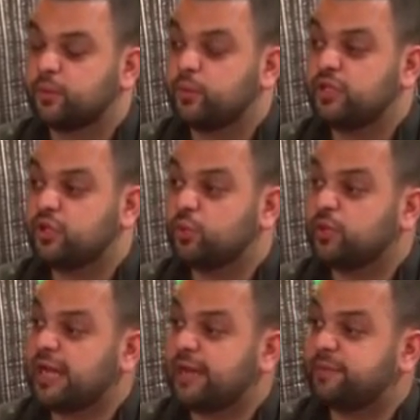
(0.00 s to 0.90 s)
we know
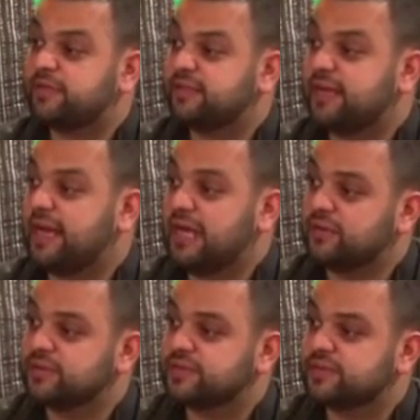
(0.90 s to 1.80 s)
what happened in the
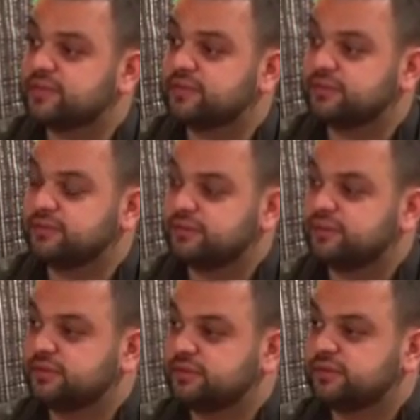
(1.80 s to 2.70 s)
house,
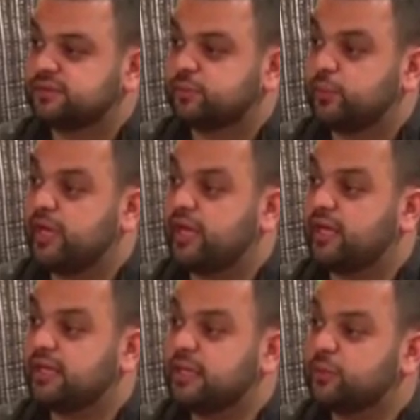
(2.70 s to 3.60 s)

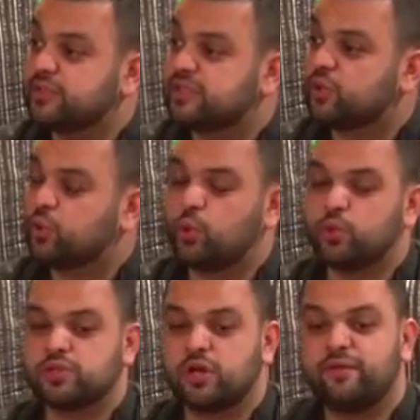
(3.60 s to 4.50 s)
where it was the
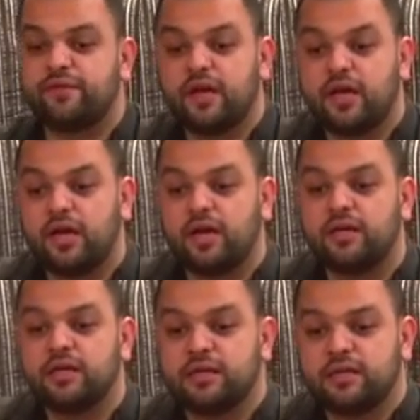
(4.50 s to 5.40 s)
cause of her
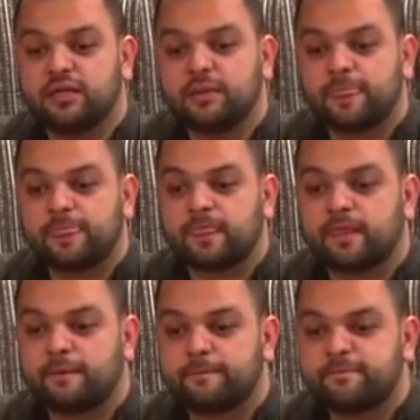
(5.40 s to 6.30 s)

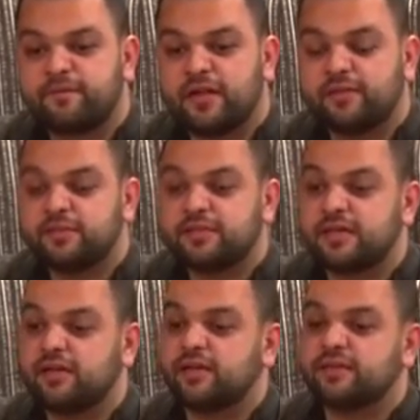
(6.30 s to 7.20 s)
Fatima
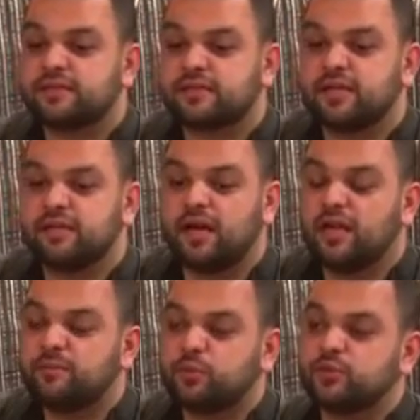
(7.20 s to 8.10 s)
Zahra's son,
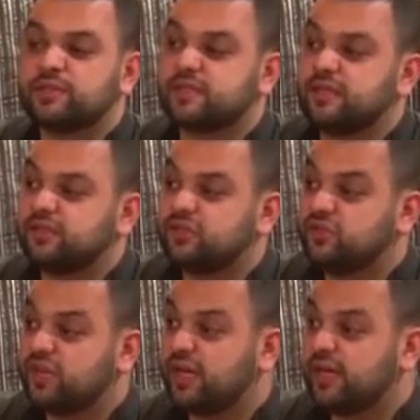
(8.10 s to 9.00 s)
unborn son, to
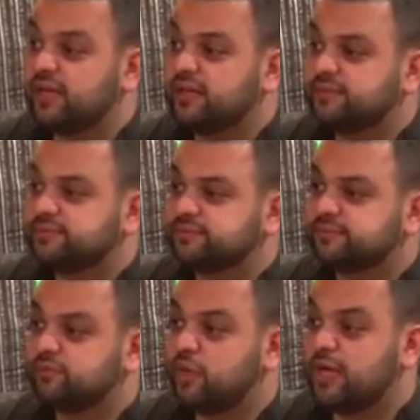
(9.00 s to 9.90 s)
die,
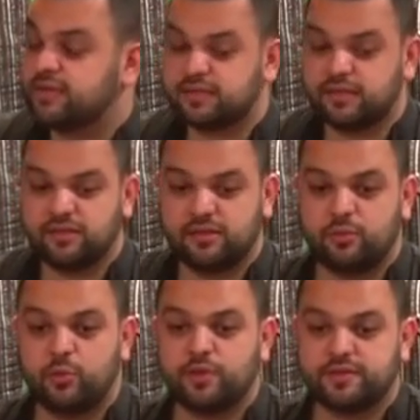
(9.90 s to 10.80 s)
Hassan or
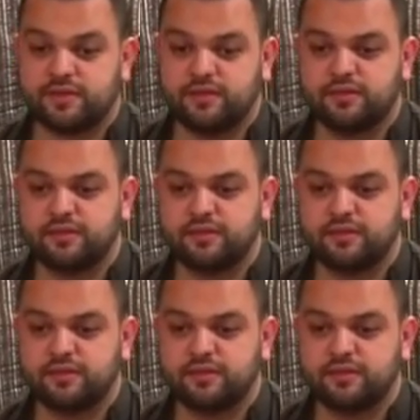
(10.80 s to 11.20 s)
Muhsin.